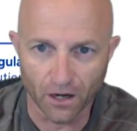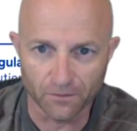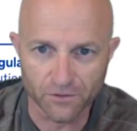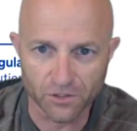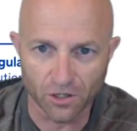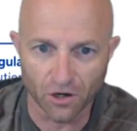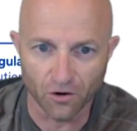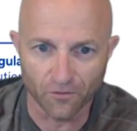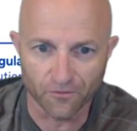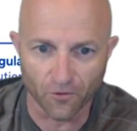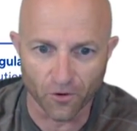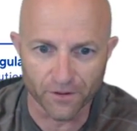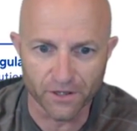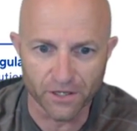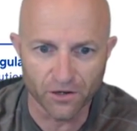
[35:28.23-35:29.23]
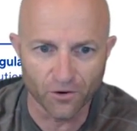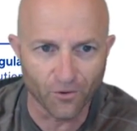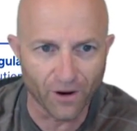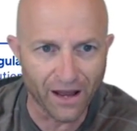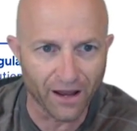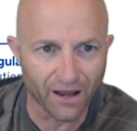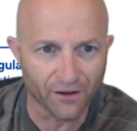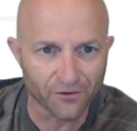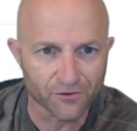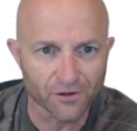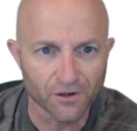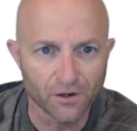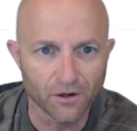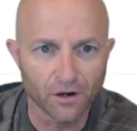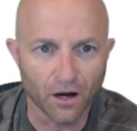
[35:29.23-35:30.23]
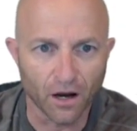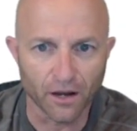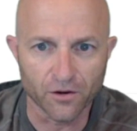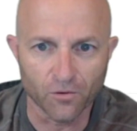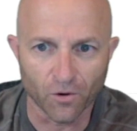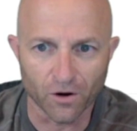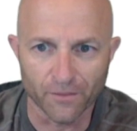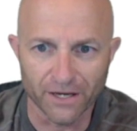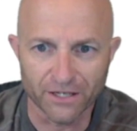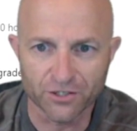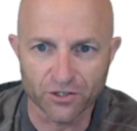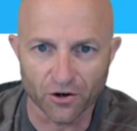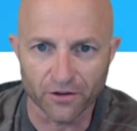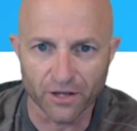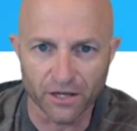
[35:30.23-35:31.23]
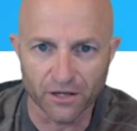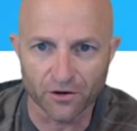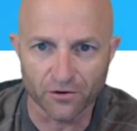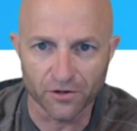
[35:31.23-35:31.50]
So if we're in the U.S., you want to make sure that you're